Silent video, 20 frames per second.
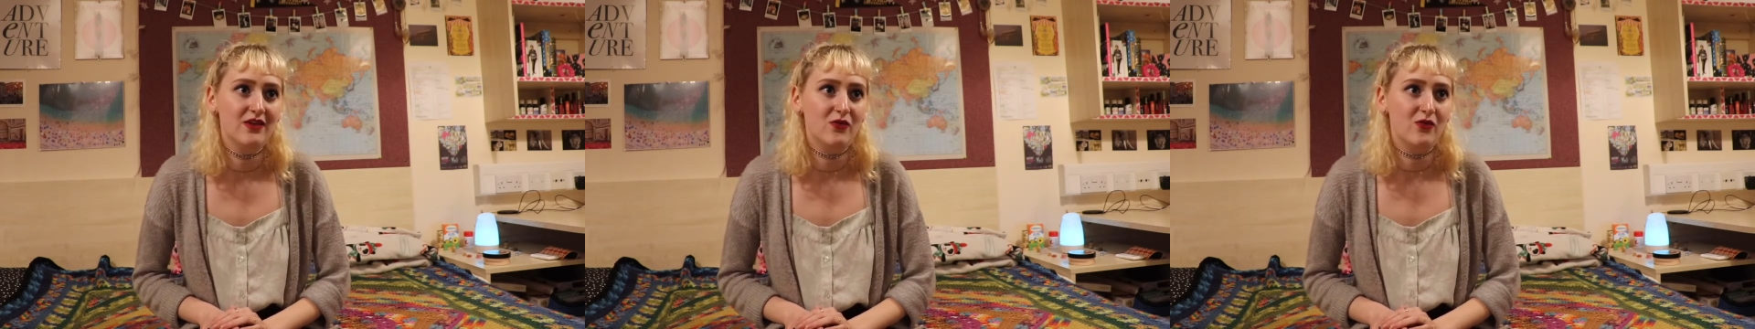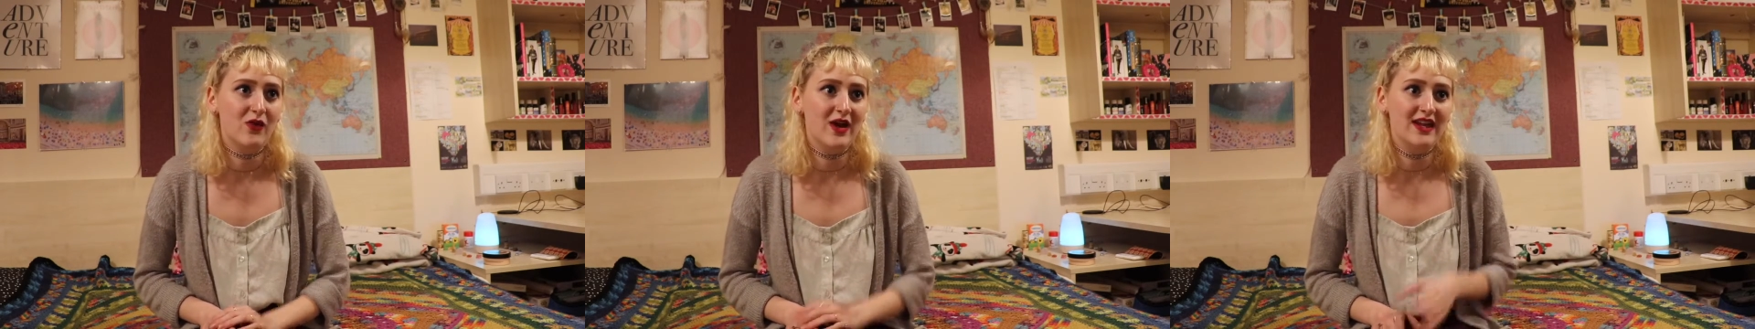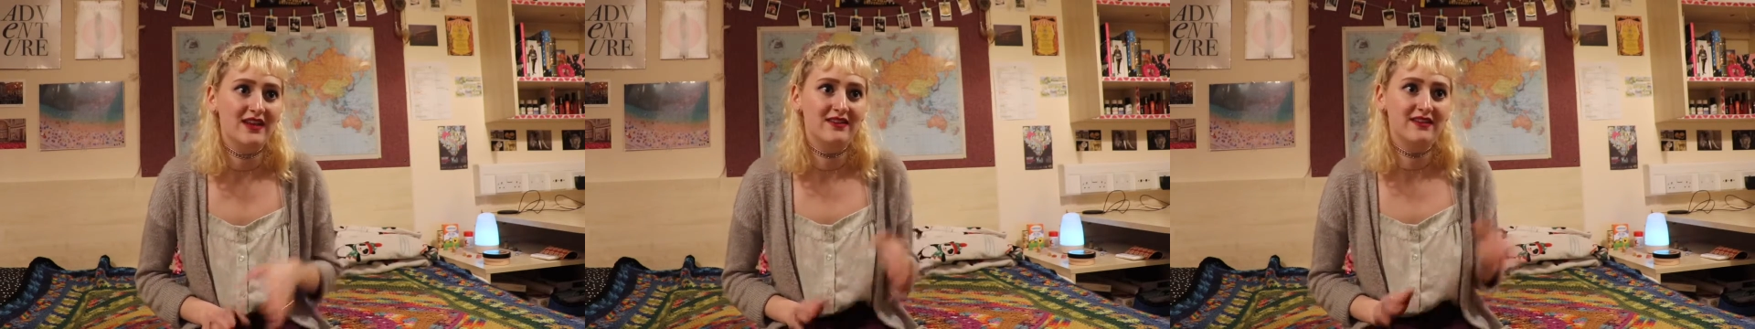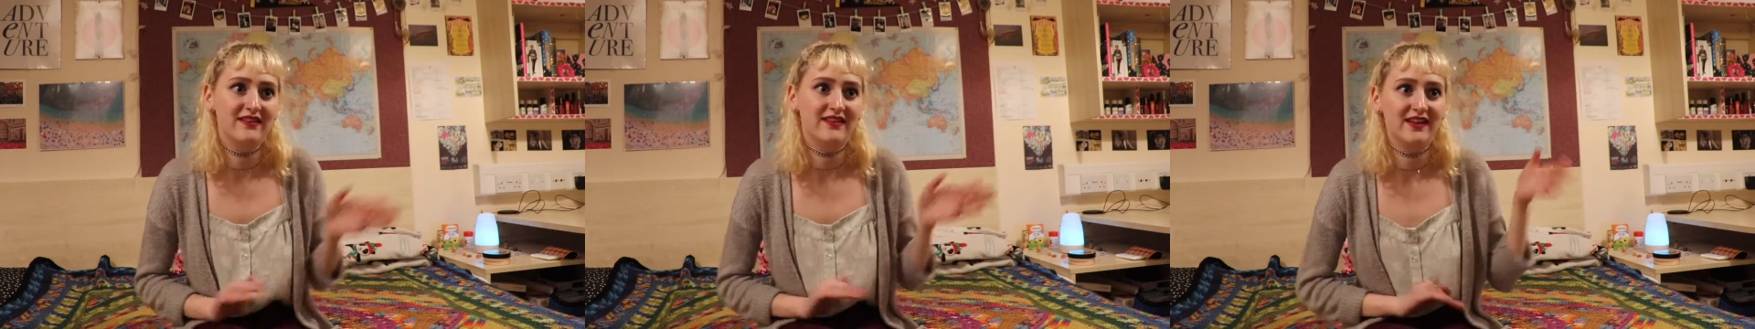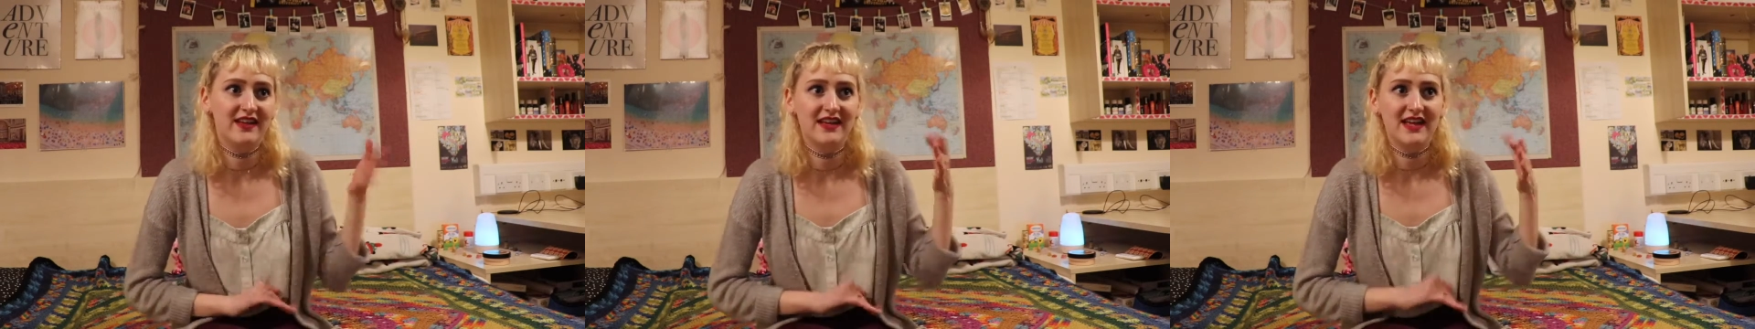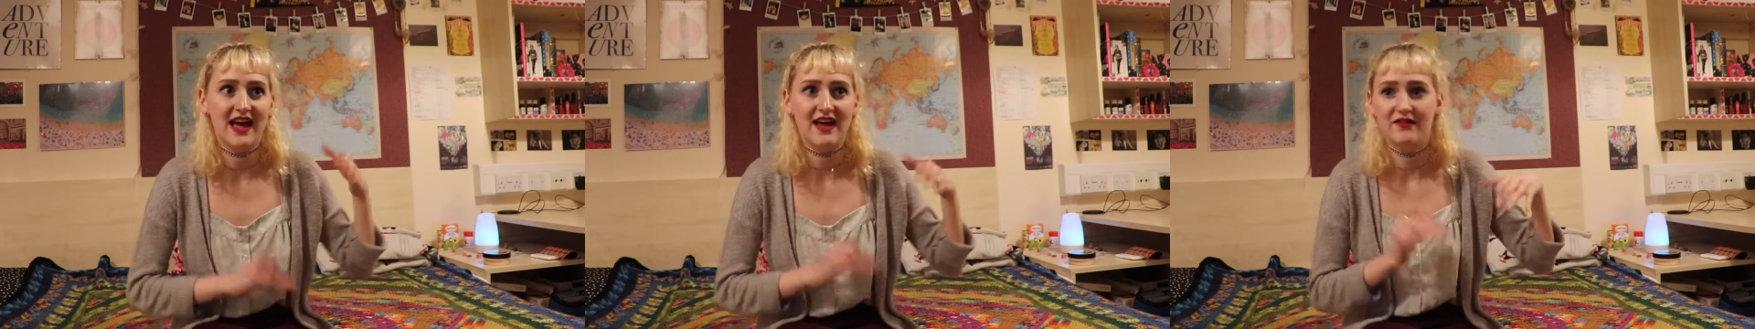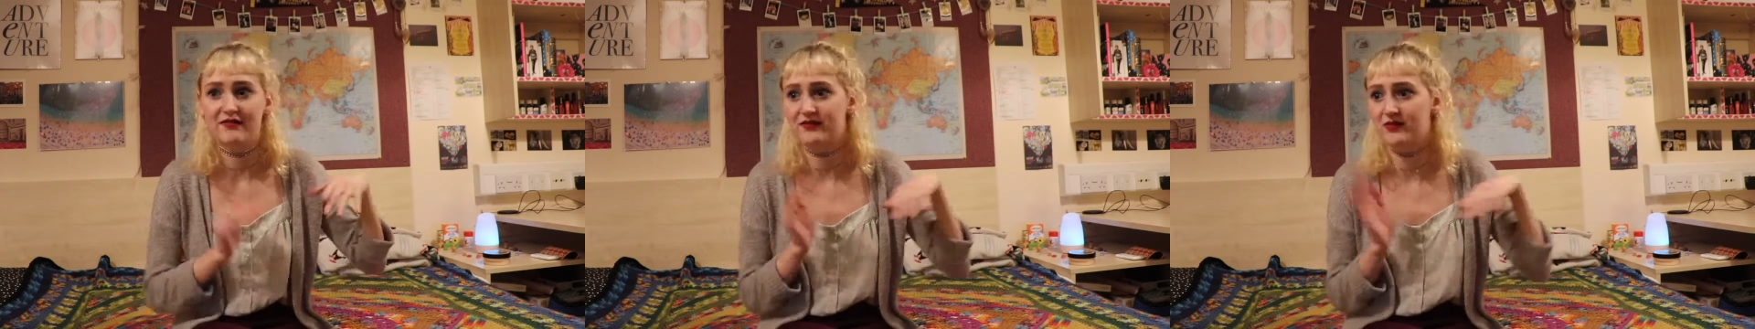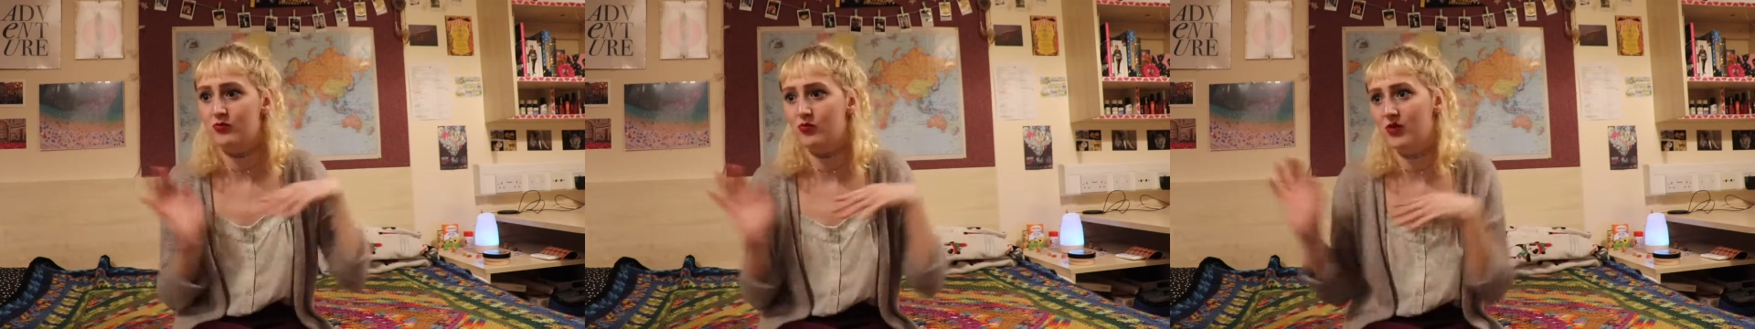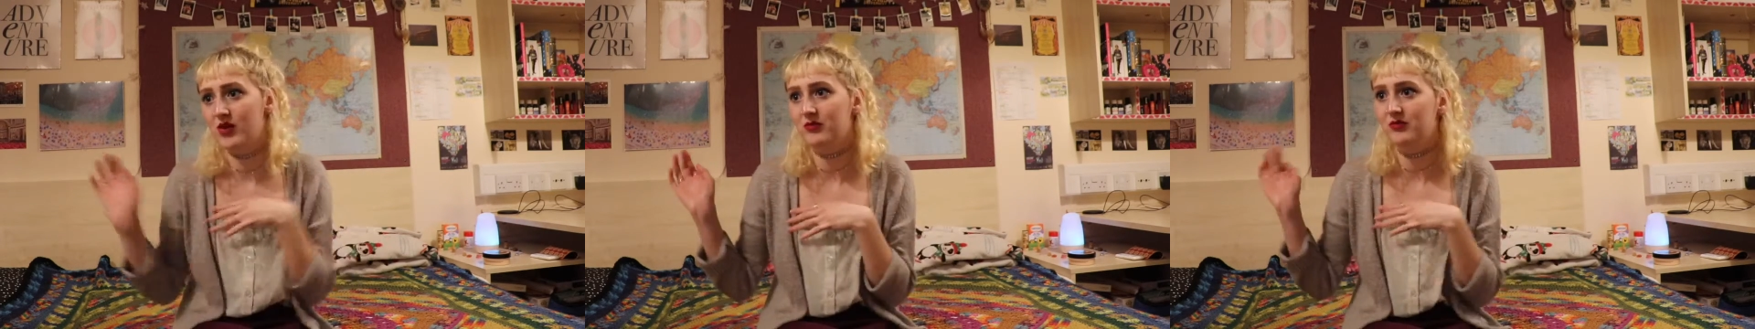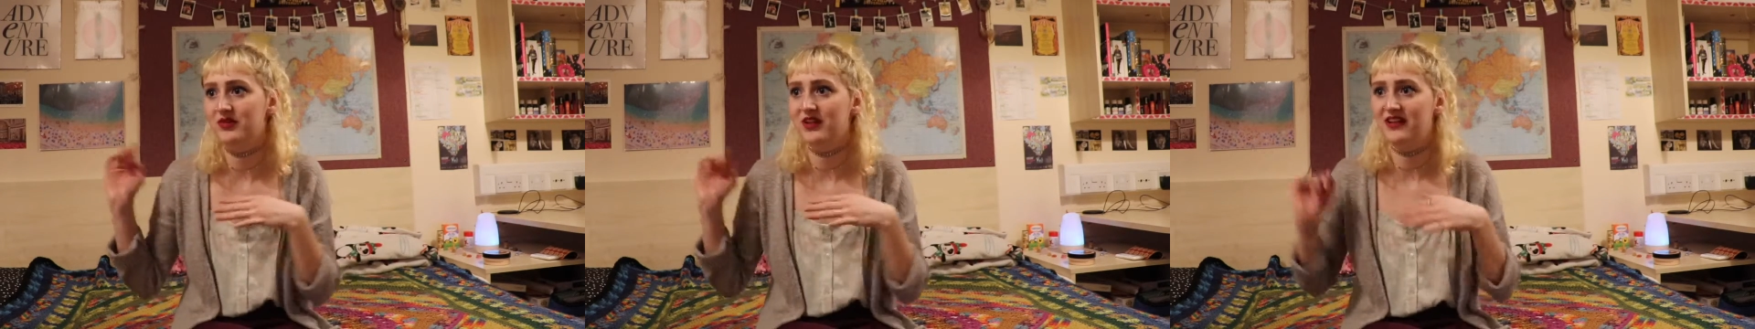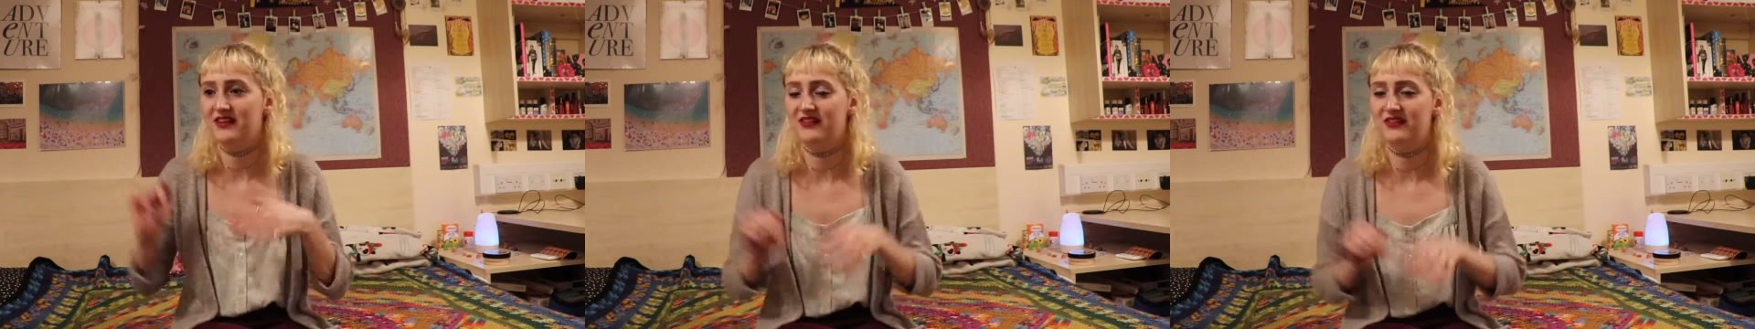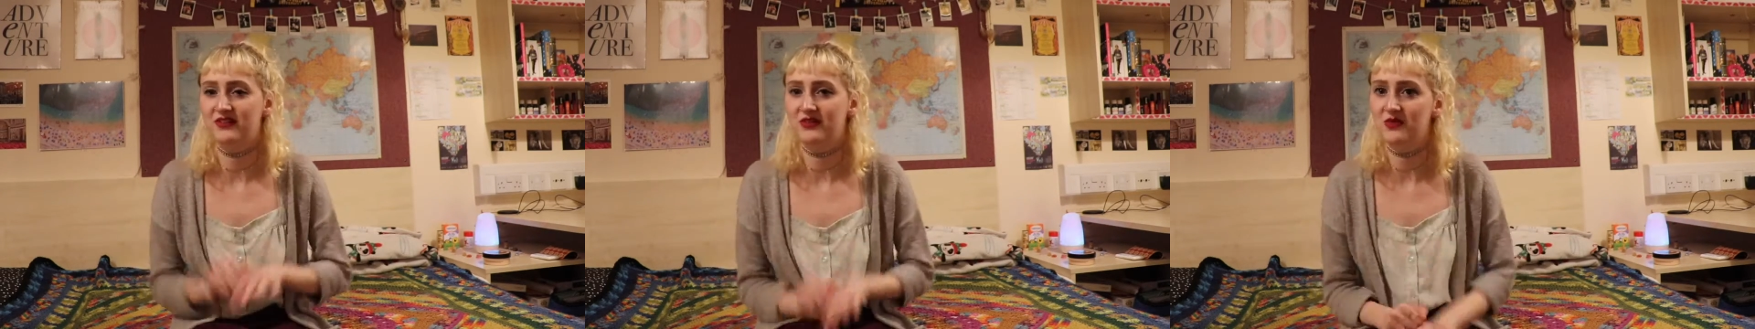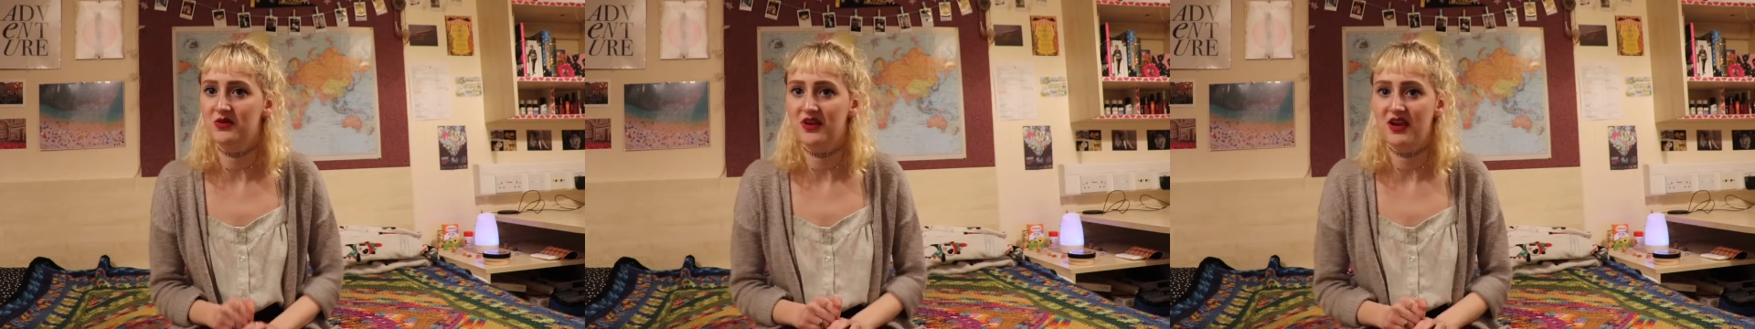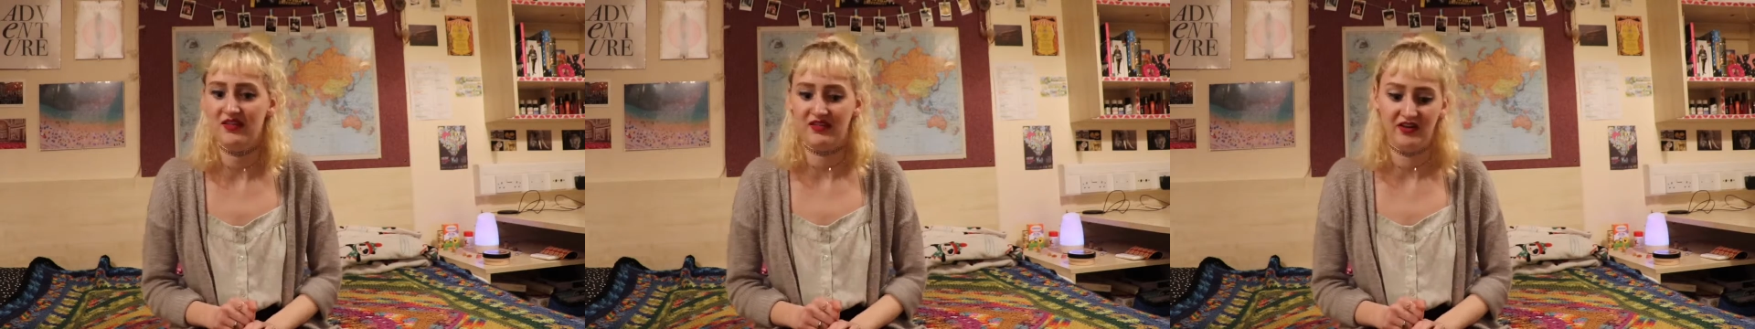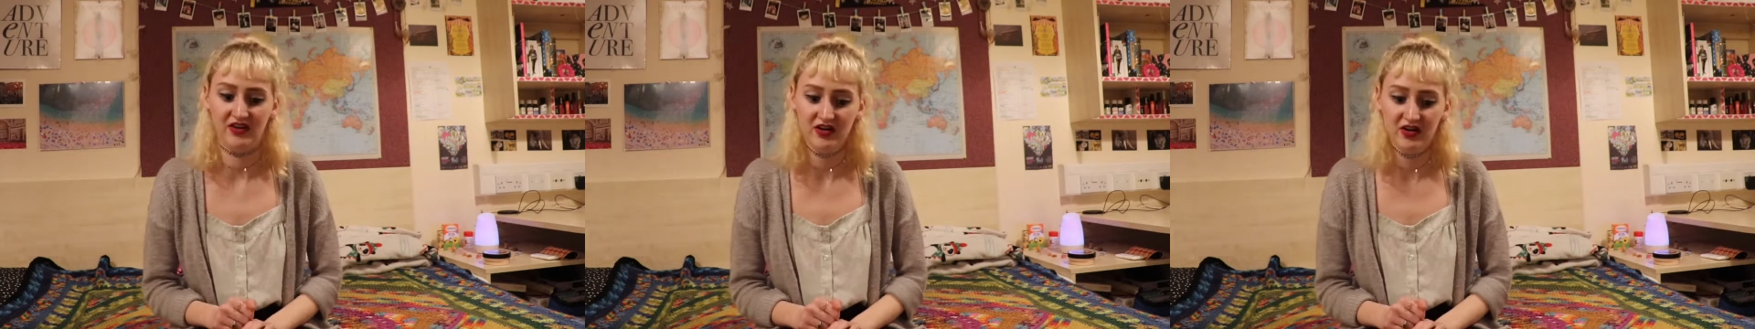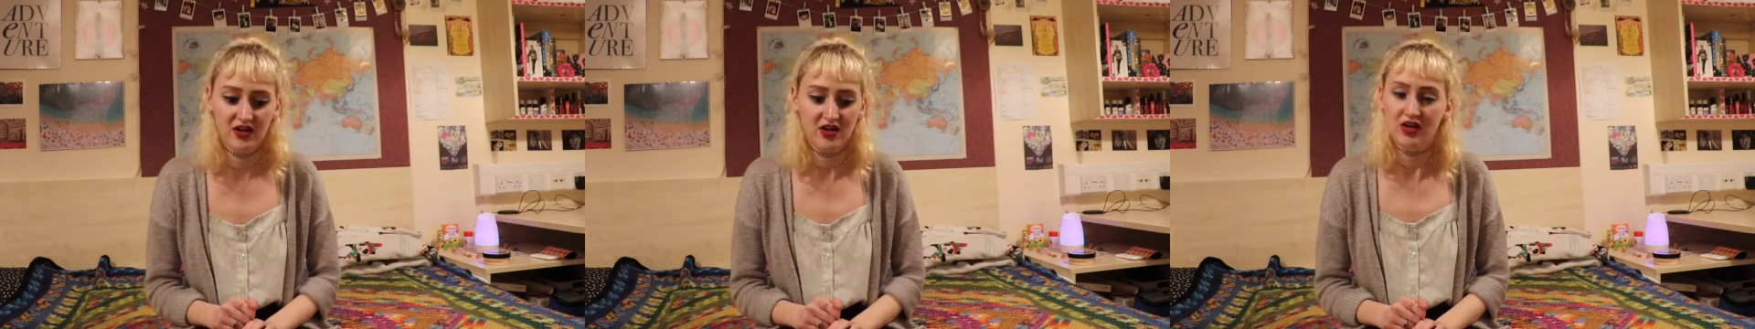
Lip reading: ways to get from one place to another.